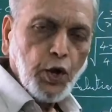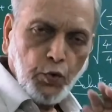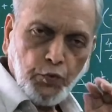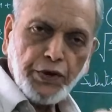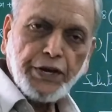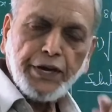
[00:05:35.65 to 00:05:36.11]

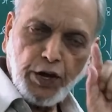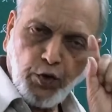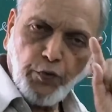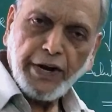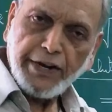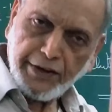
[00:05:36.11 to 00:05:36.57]
we
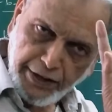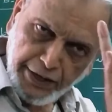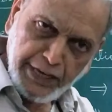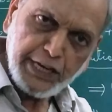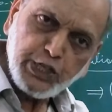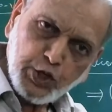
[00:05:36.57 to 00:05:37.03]
equate
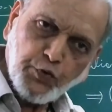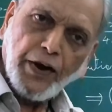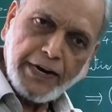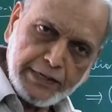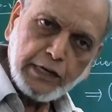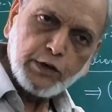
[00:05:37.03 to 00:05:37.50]
each
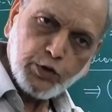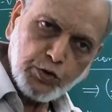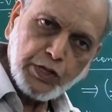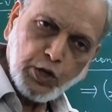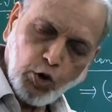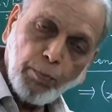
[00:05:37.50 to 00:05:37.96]
factor to
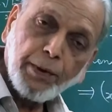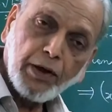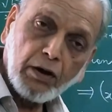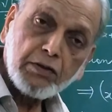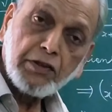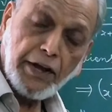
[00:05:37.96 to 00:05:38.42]
0
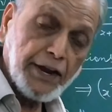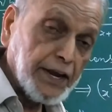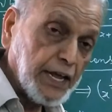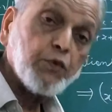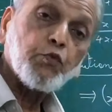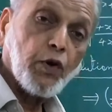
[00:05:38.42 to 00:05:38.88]
because
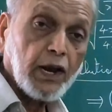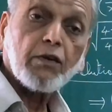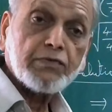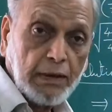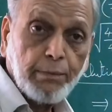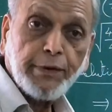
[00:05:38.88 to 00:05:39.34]
any one
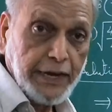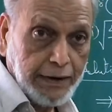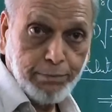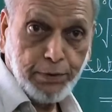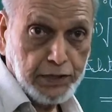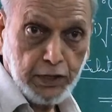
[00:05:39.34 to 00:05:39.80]
of them
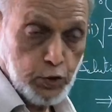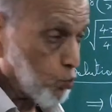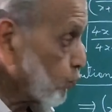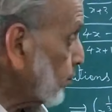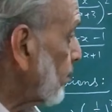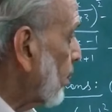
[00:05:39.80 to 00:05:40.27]
can be
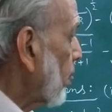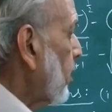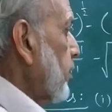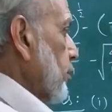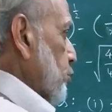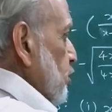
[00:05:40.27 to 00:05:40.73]
0.
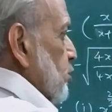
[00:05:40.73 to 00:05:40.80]
This